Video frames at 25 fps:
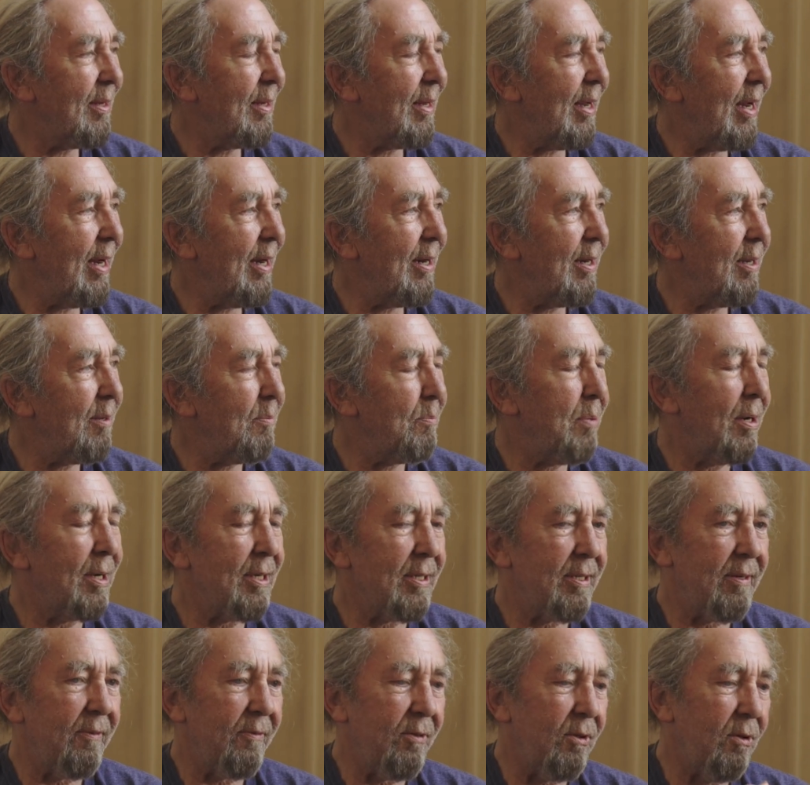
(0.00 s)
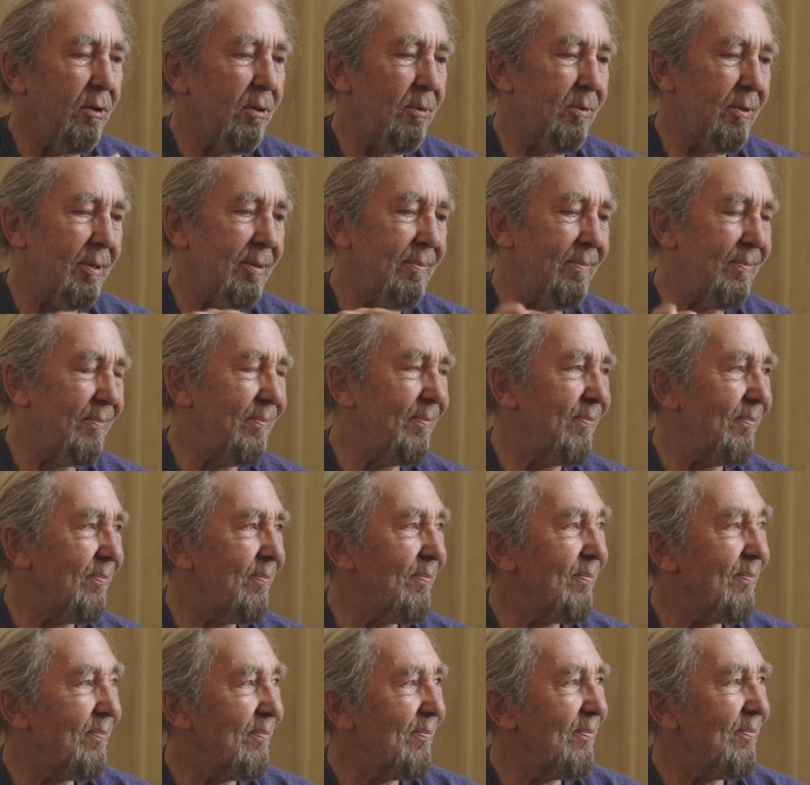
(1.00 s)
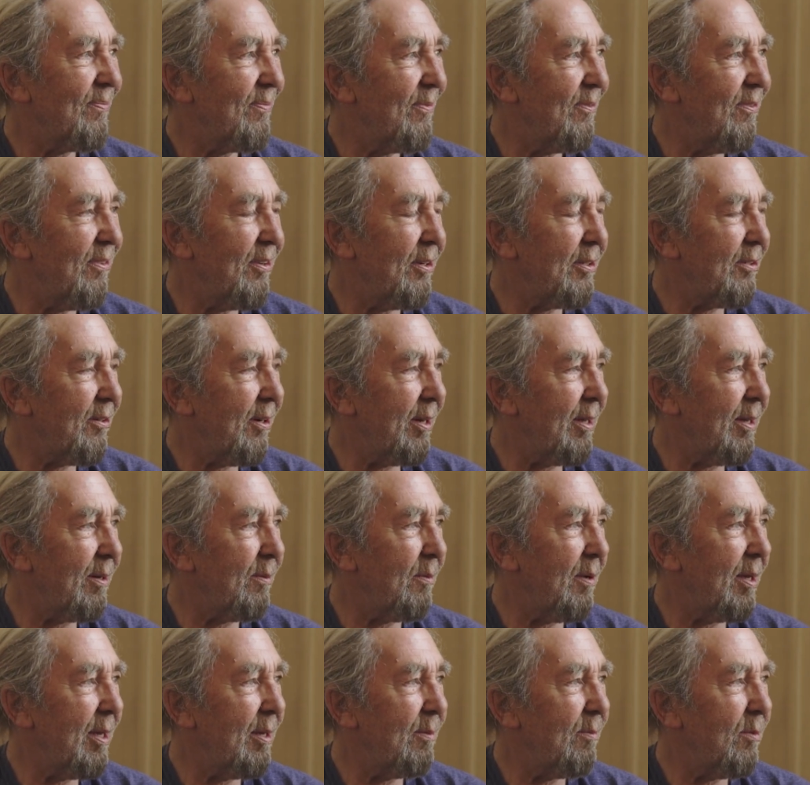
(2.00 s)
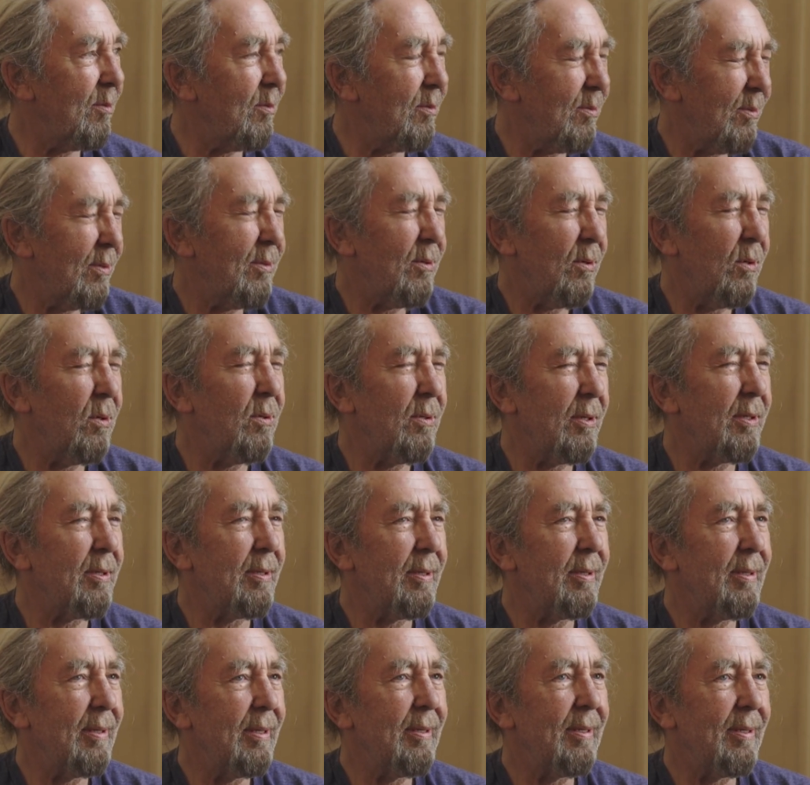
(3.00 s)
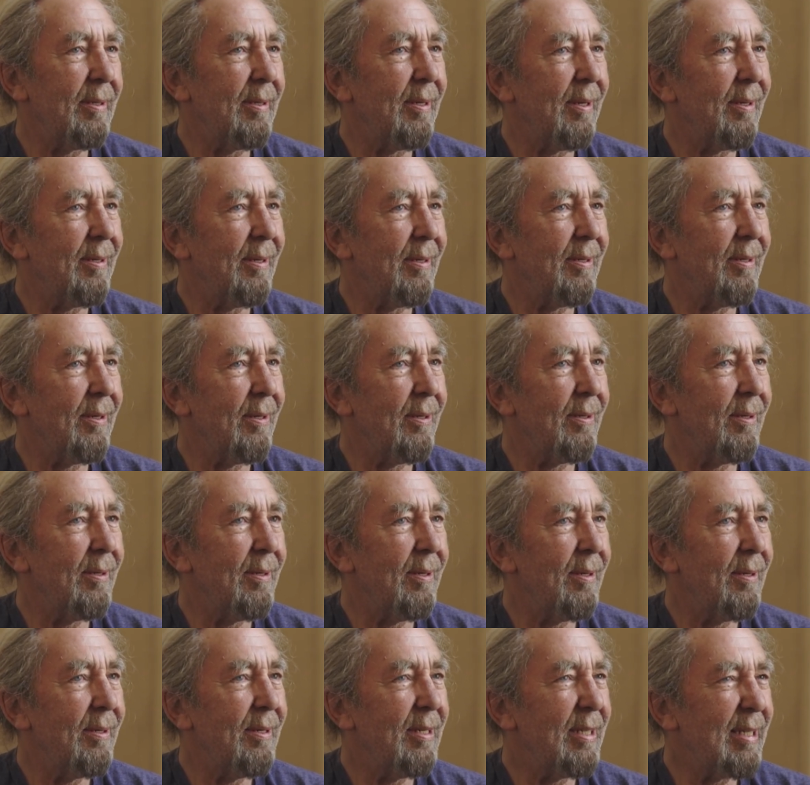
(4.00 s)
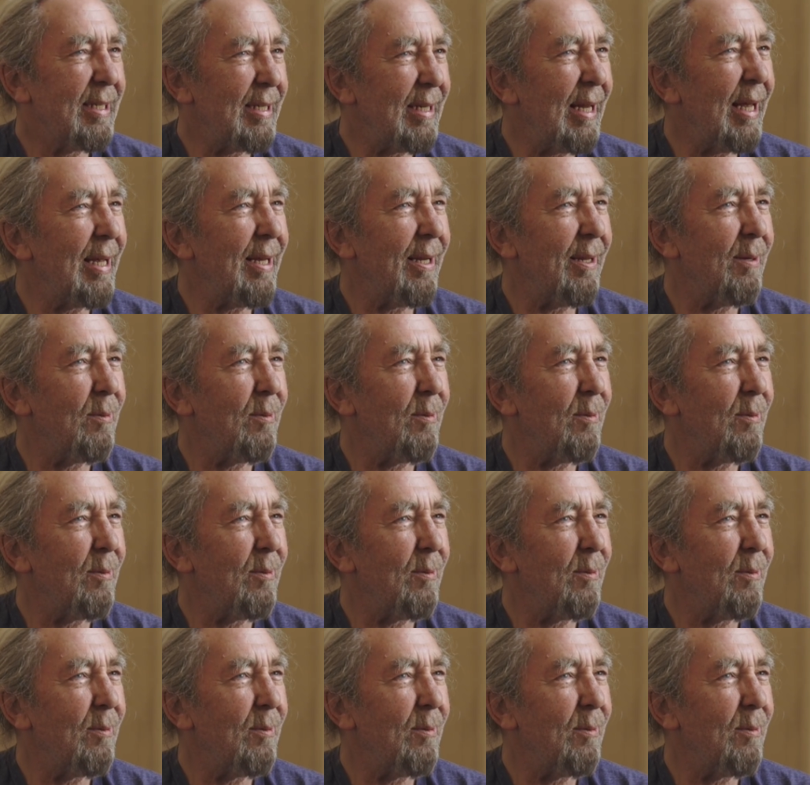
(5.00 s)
early parts of youth were flittering away. We were older, slightly